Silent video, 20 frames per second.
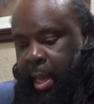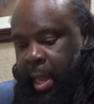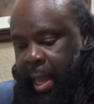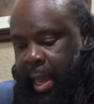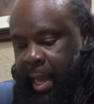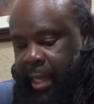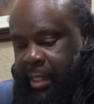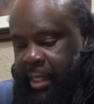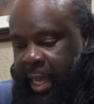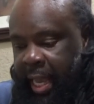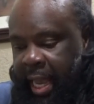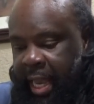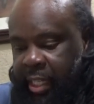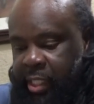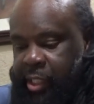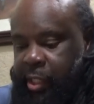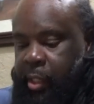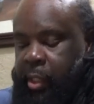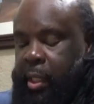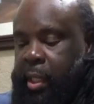has
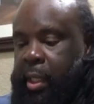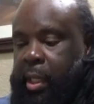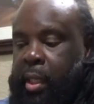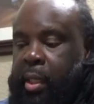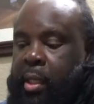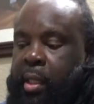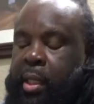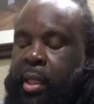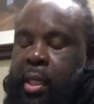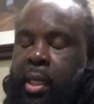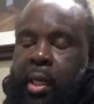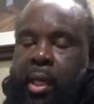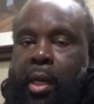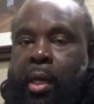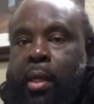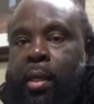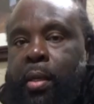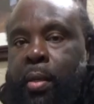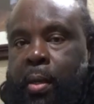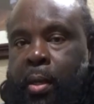actually
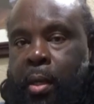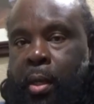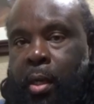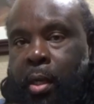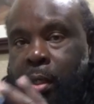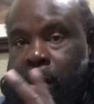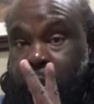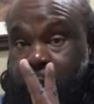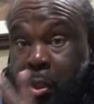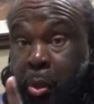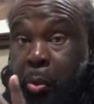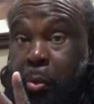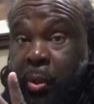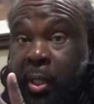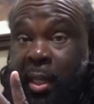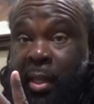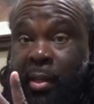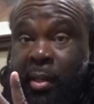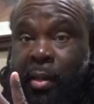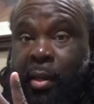did two
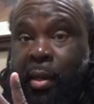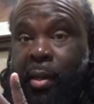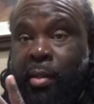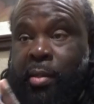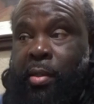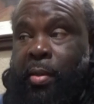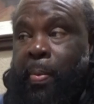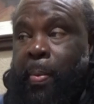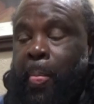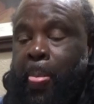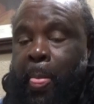things